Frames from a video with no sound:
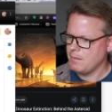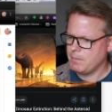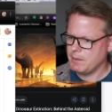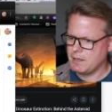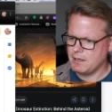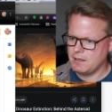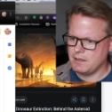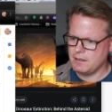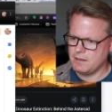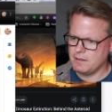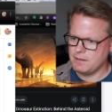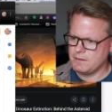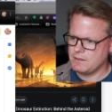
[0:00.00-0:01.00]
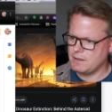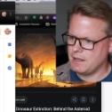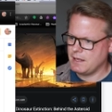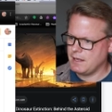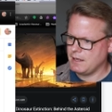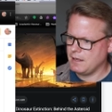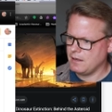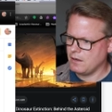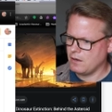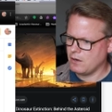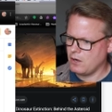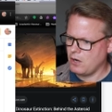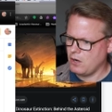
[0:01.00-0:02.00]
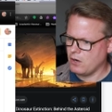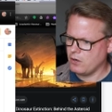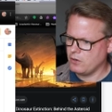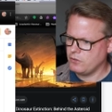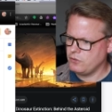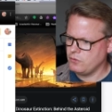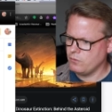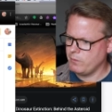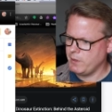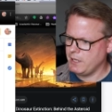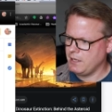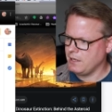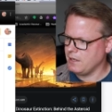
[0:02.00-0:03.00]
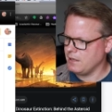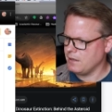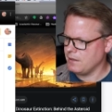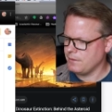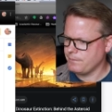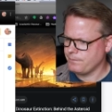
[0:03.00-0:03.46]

because they are hard to read.